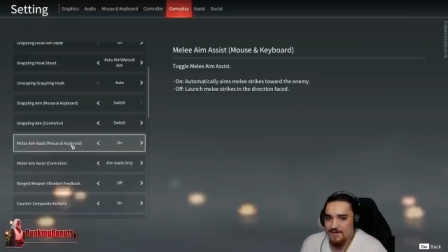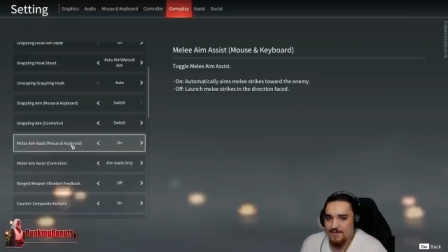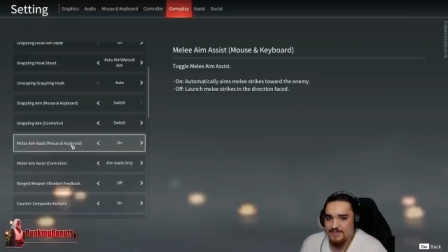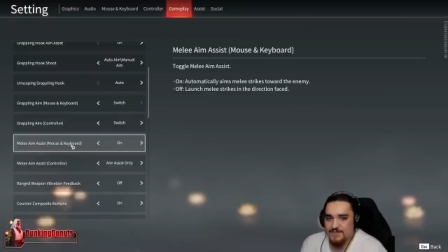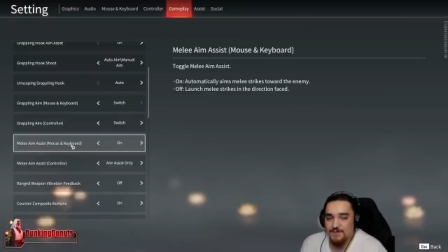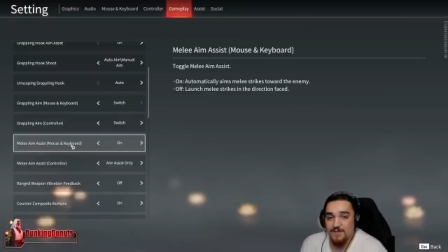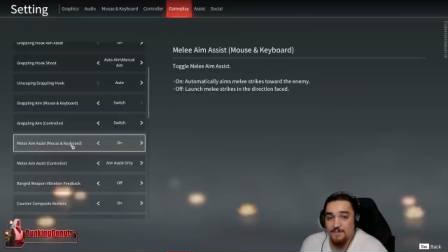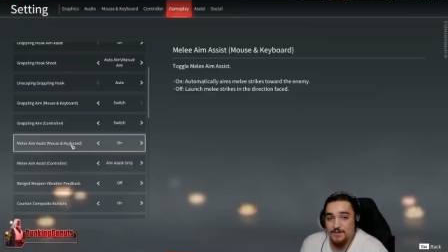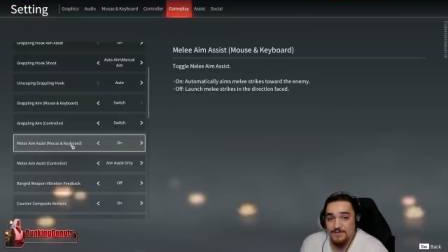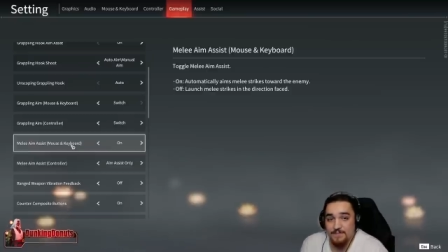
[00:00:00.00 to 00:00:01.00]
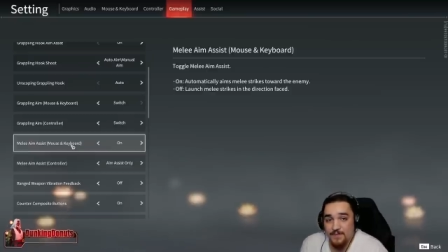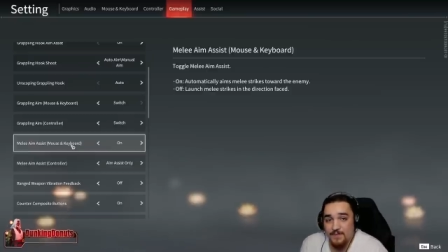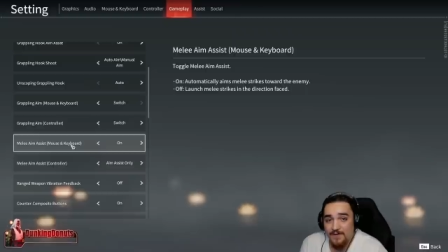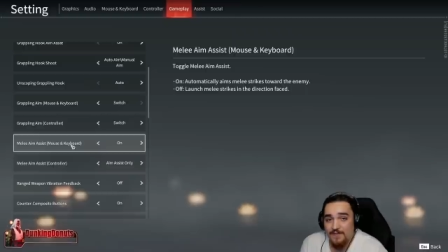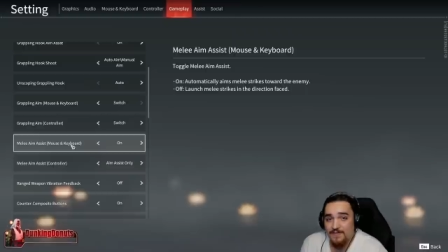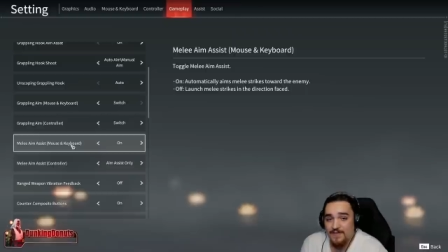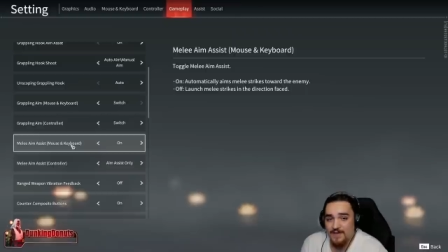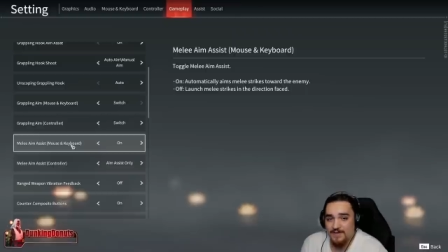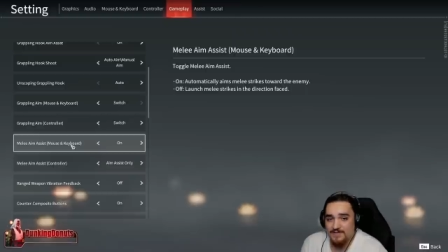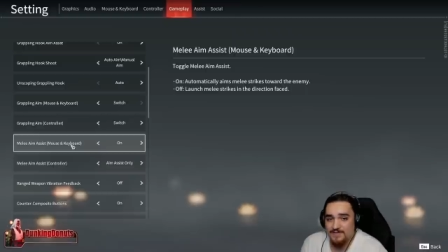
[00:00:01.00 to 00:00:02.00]
this is one of the most important
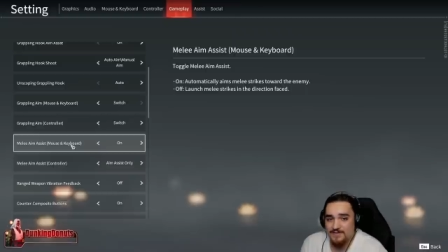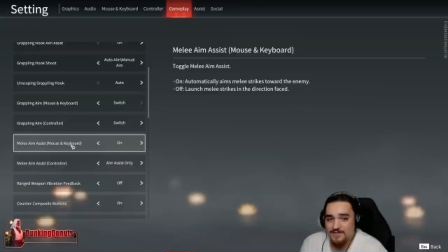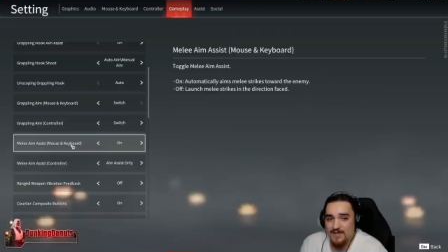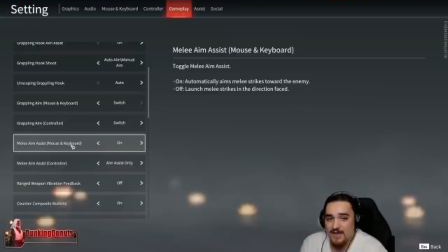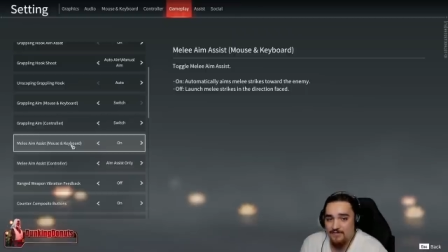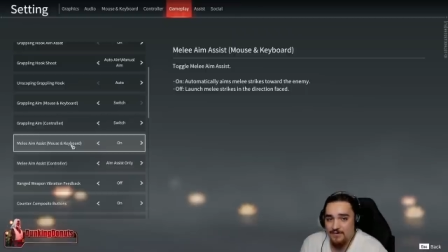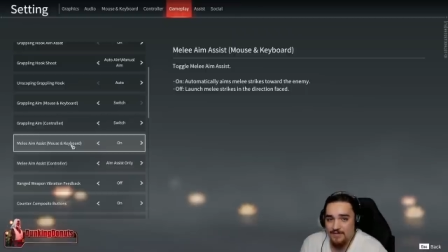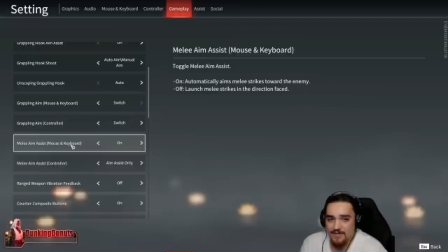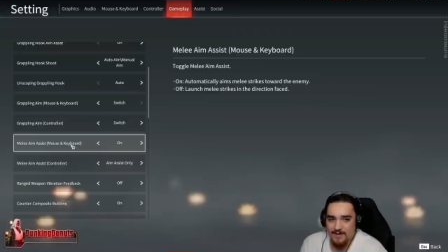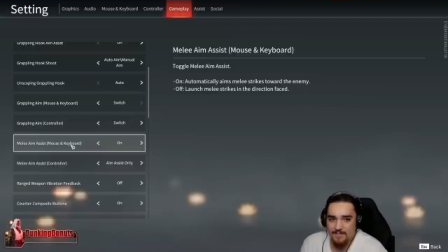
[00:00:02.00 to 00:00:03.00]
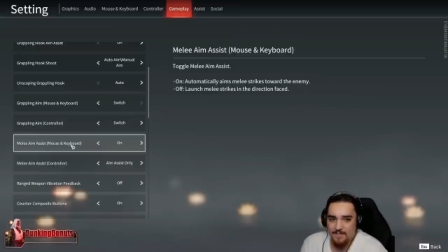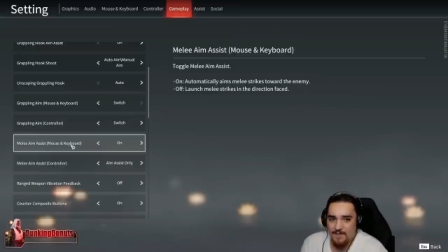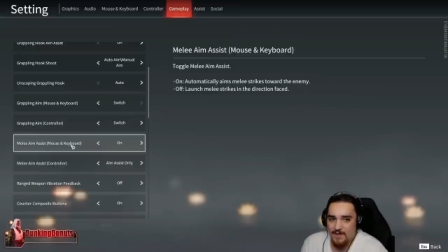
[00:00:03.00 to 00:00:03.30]
things to have on in the game.